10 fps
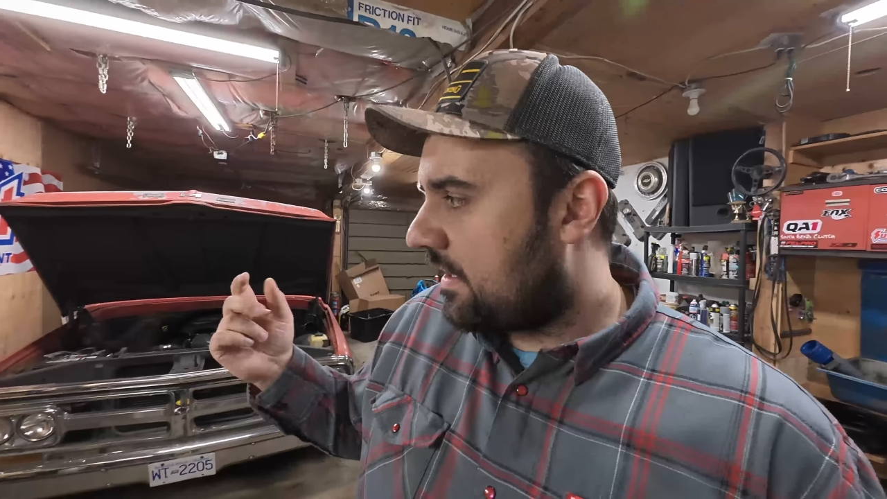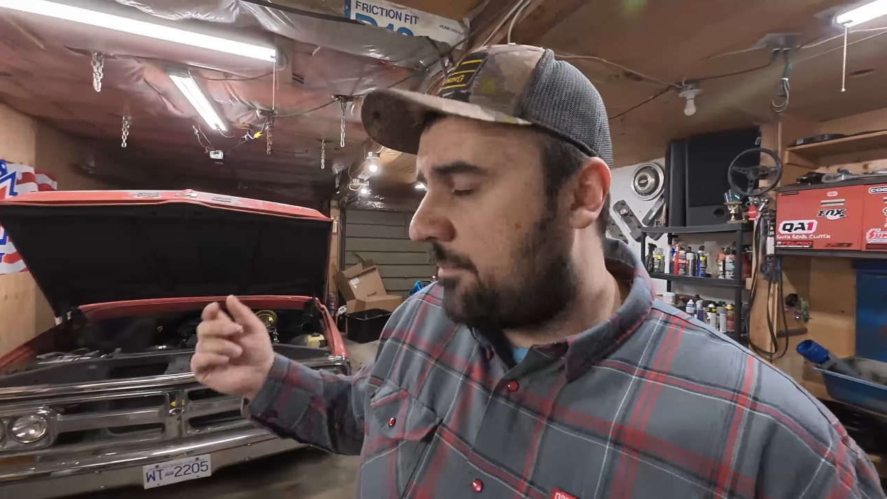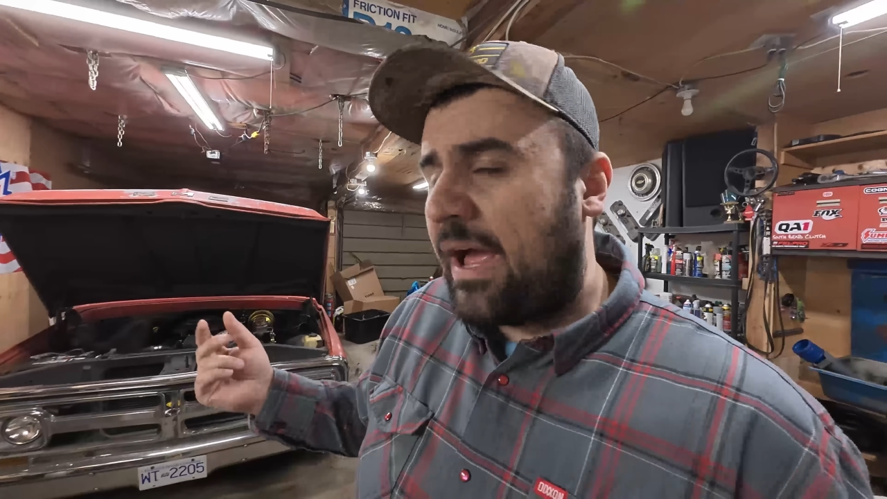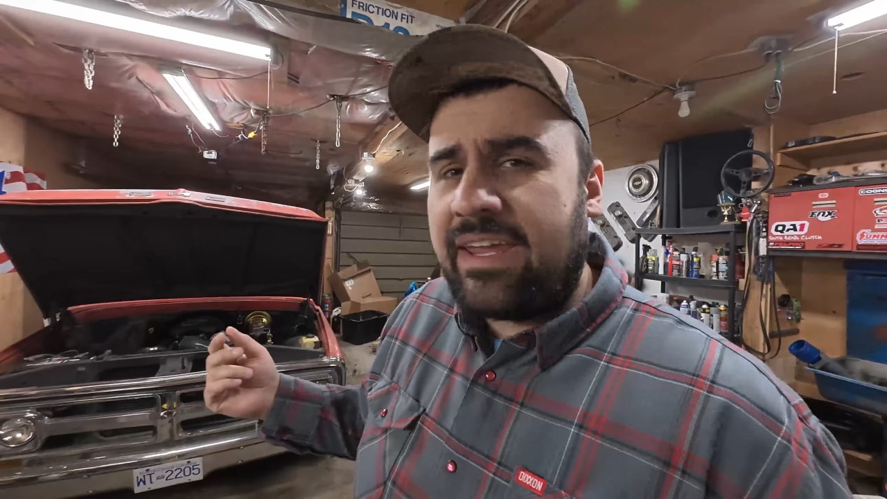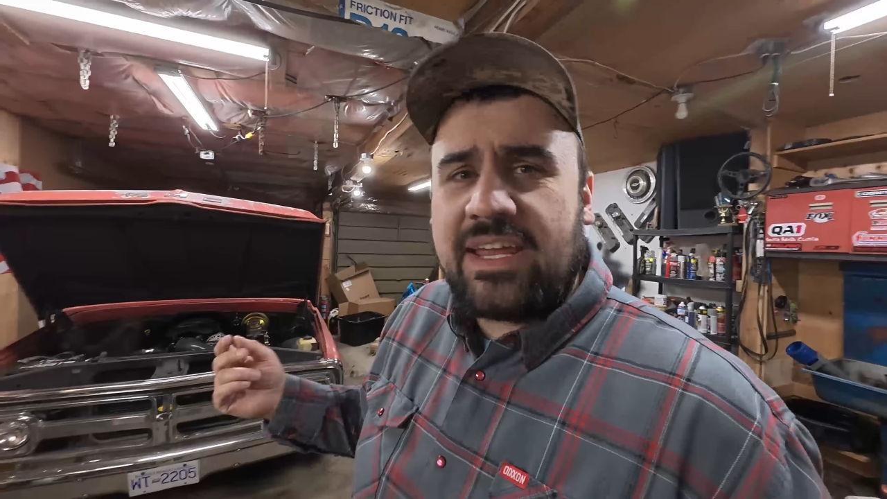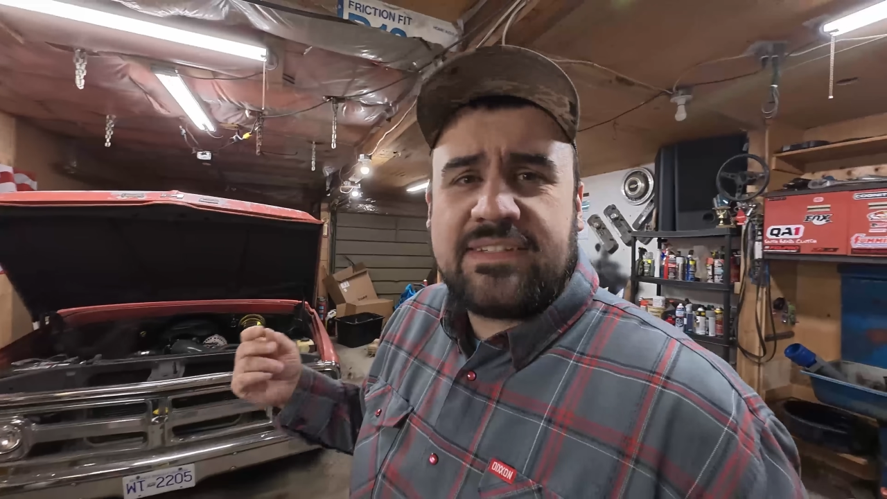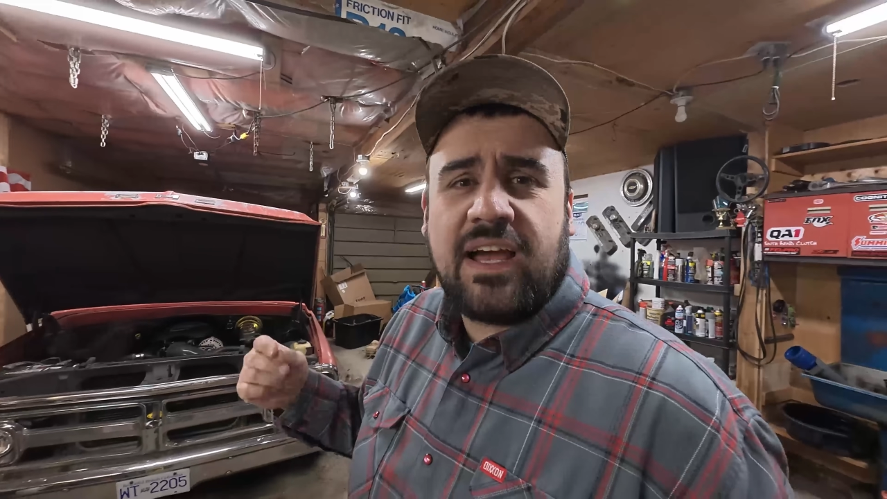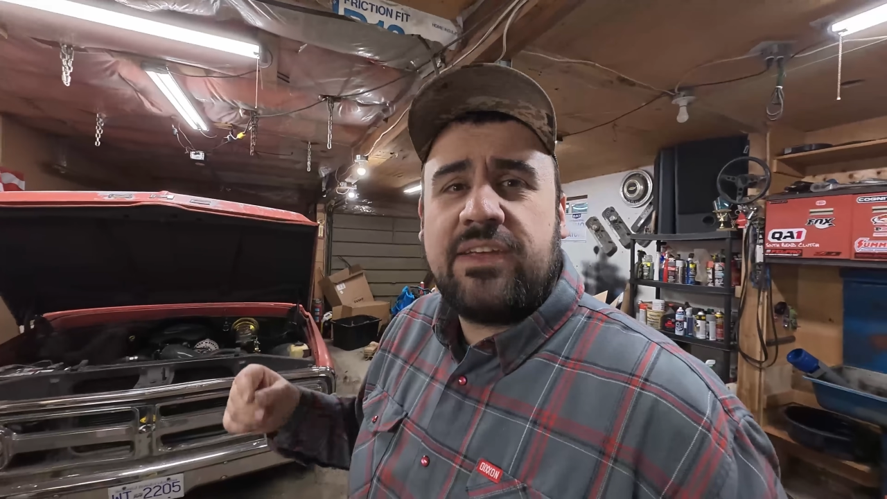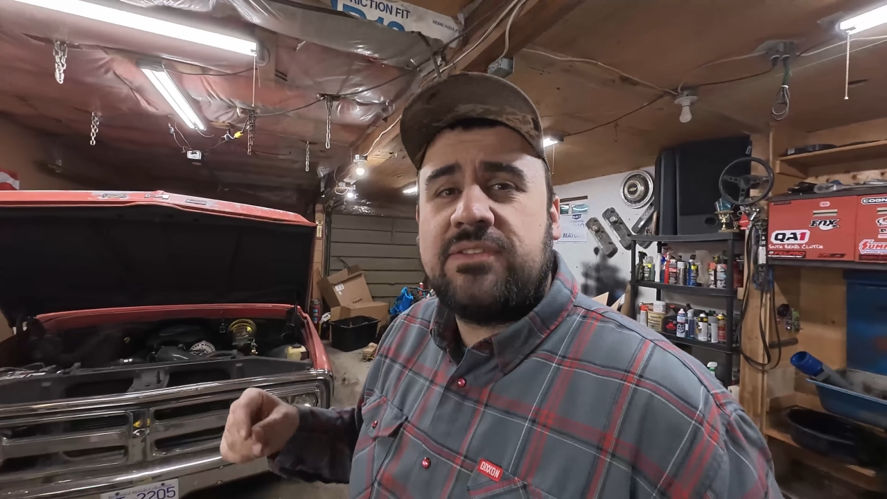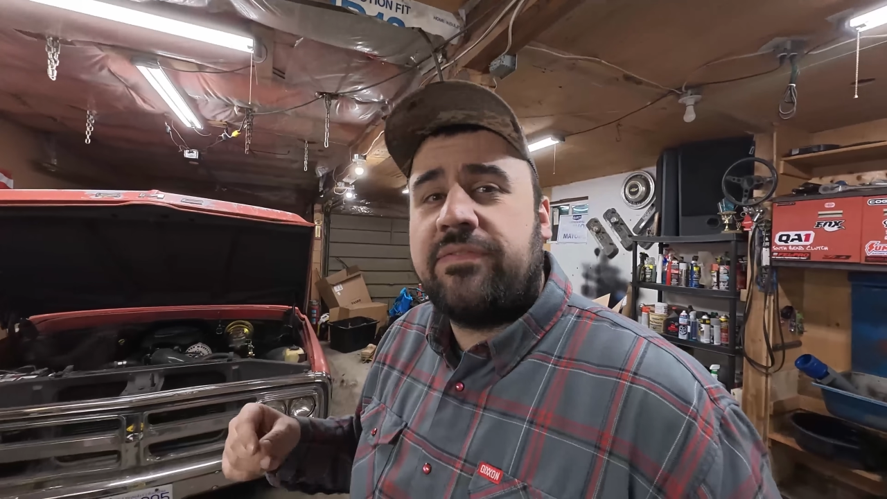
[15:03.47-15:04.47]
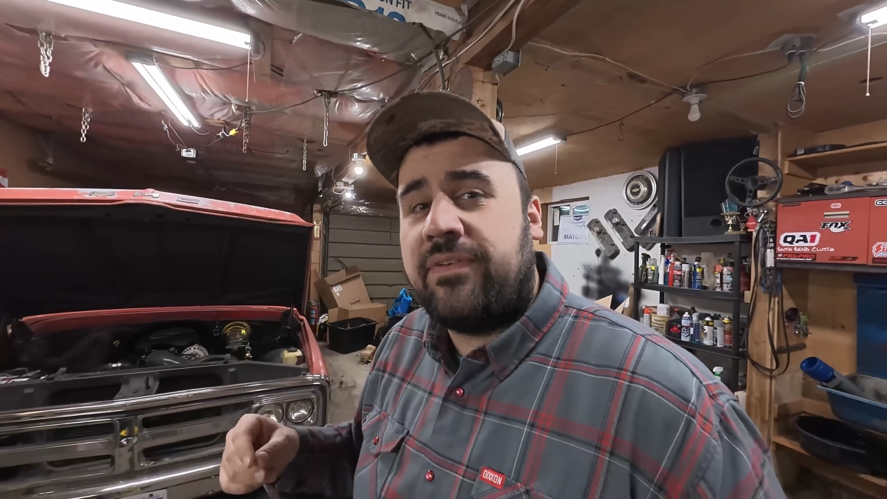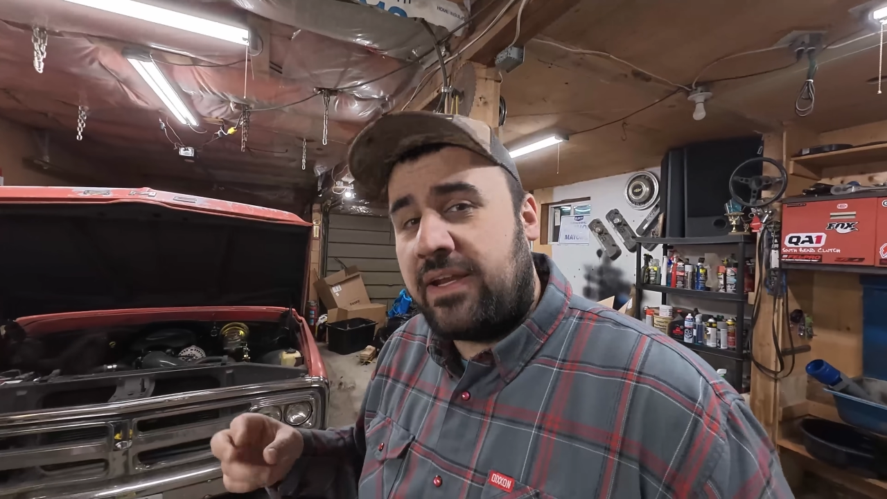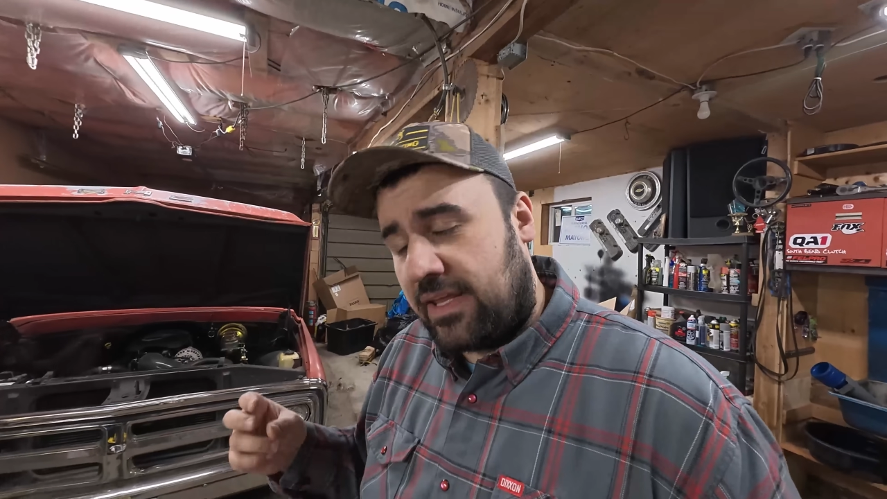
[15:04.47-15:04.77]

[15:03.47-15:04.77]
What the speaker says: in my case, I use the fitting